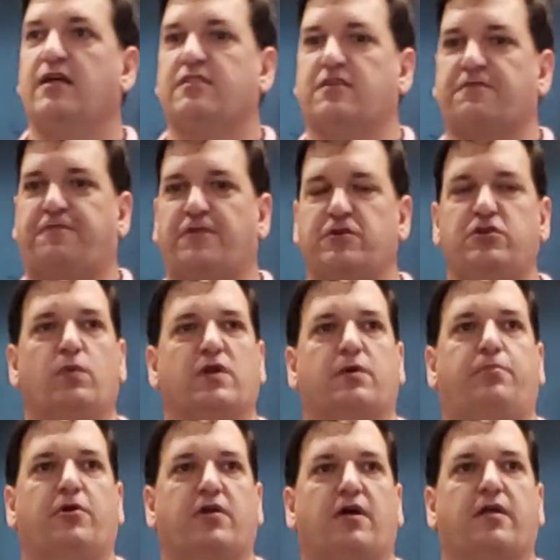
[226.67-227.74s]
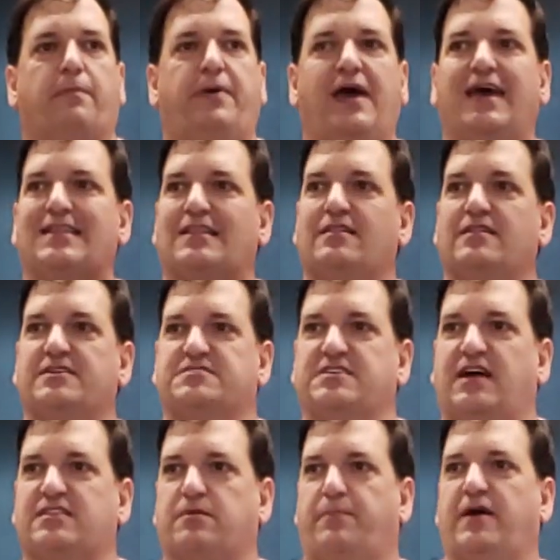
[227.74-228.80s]
the foot you want to put on a pedal is
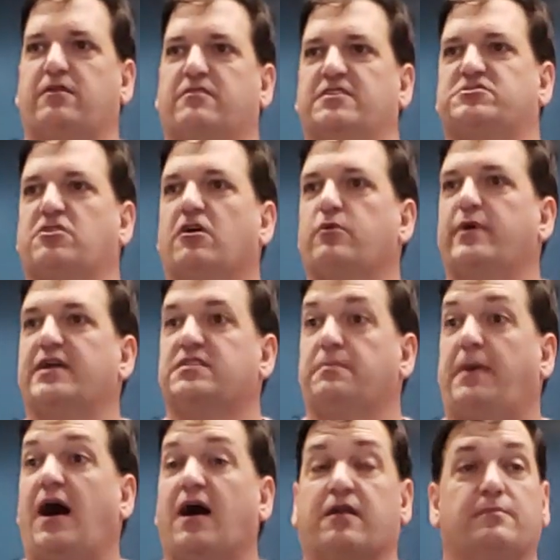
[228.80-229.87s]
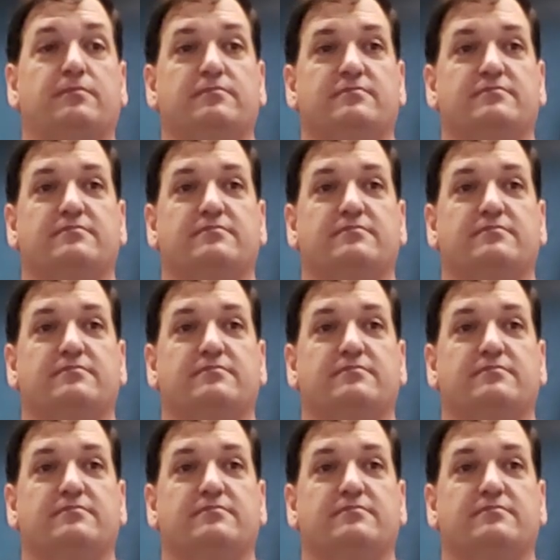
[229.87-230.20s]
not the pedal that's all the way at the bottom,